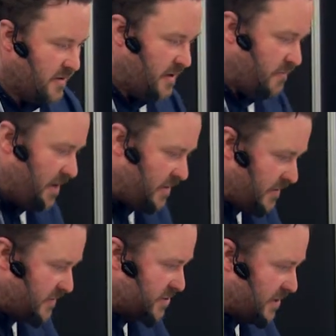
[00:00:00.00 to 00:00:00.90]
And rather
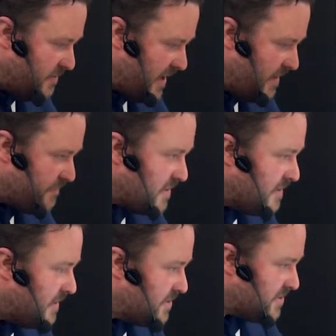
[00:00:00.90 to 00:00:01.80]
than show that,
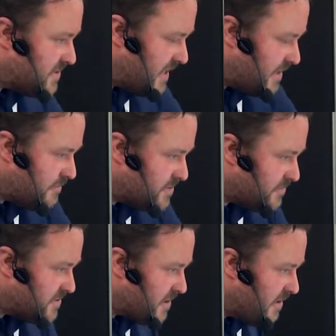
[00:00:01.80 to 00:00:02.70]
let's just see how the
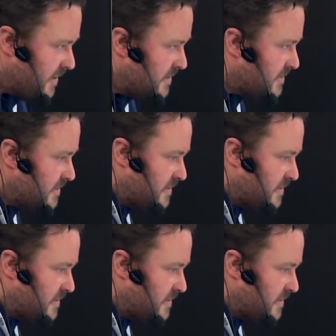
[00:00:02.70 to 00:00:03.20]
results are going.